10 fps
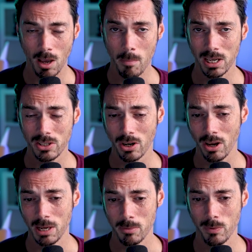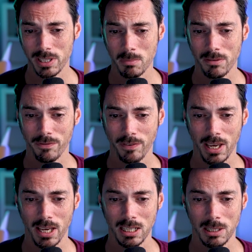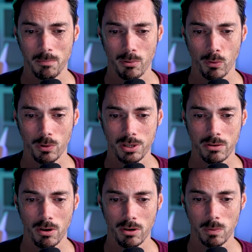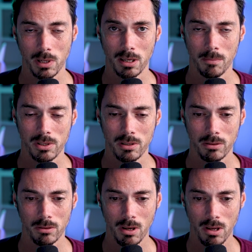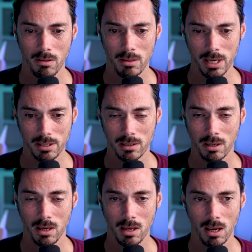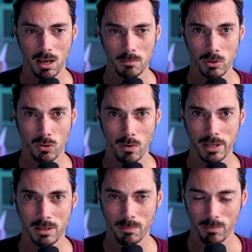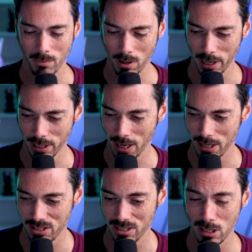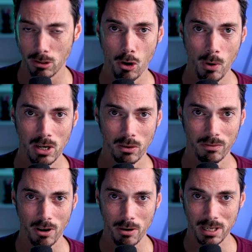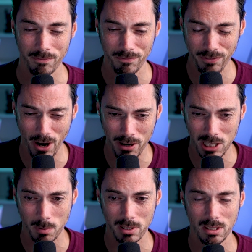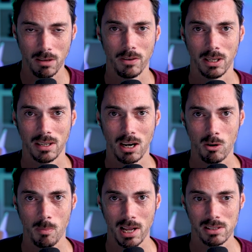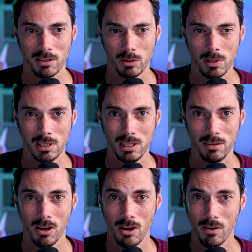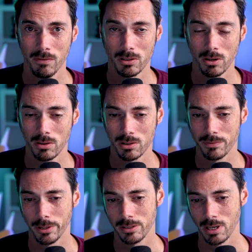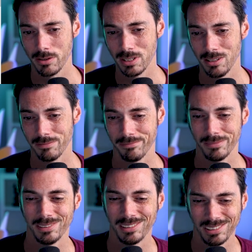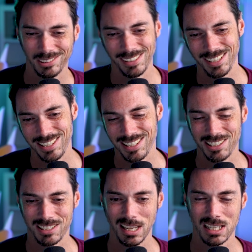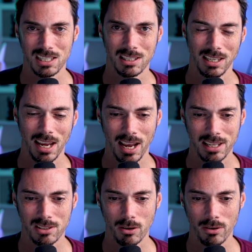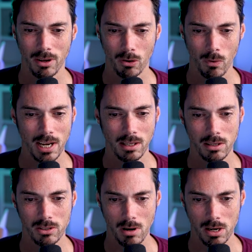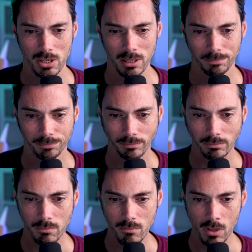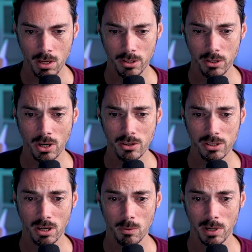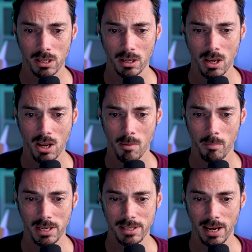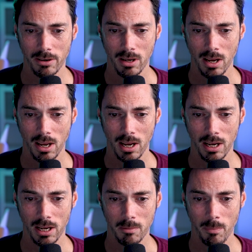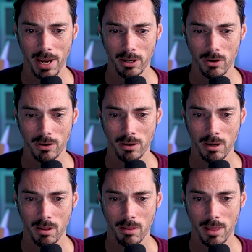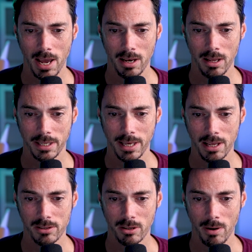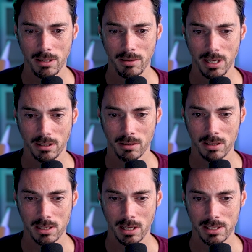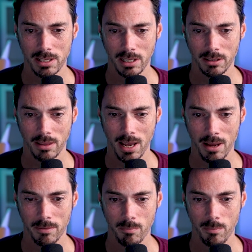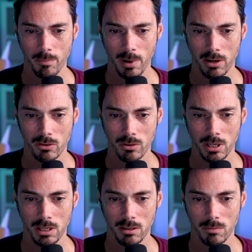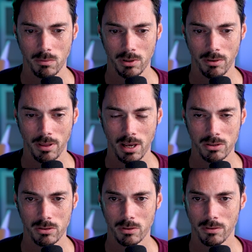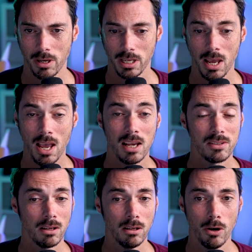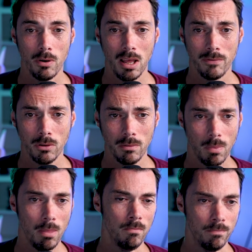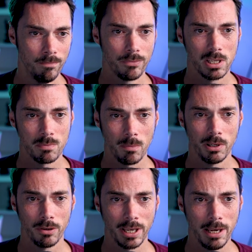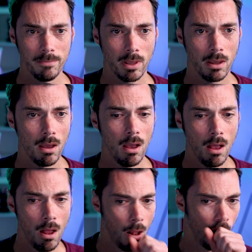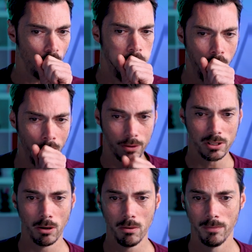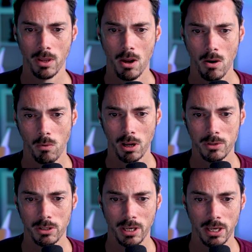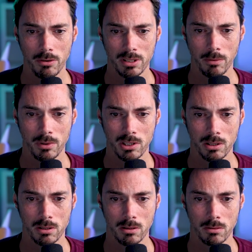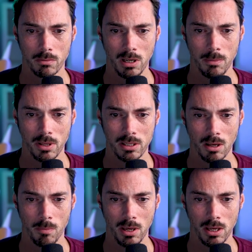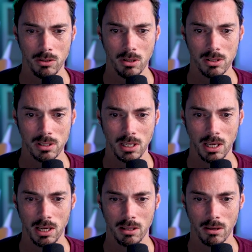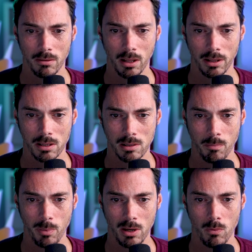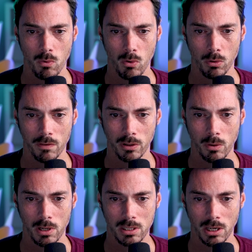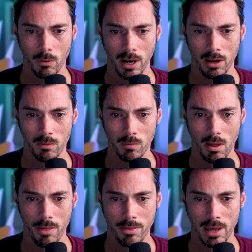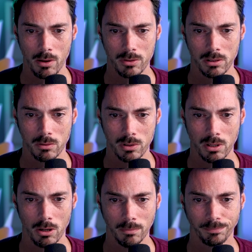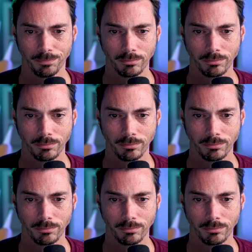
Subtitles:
a better chart here, but we can be fairly broad stroked when it comes to this. Trying to like zero in very, very specific narrow bands of liquidity for tokens as volatile as ETH, it's not a great strategy. So the chances are we're going to bed down and bang on that again. So anything that's like setting that boundary 1,230 as the lower level is probably okay. So what I would do here is I would sweep this up here, and you can see here that like there's a big wall of liquidity around 1,000 or so.